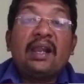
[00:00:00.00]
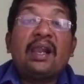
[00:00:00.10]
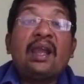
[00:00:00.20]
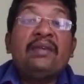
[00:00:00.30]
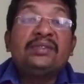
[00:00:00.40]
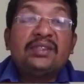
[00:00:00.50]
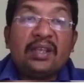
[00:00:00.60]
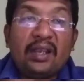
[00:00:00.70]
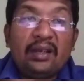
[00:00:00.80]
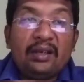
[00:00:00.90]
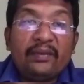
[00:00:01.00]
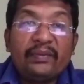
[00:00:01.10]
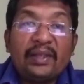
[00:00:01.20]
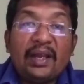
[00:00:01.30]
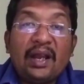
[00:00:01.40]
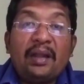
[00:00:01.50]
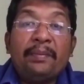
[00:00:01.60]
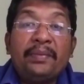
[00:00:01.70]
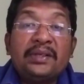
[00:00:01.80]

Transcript: lifestyle and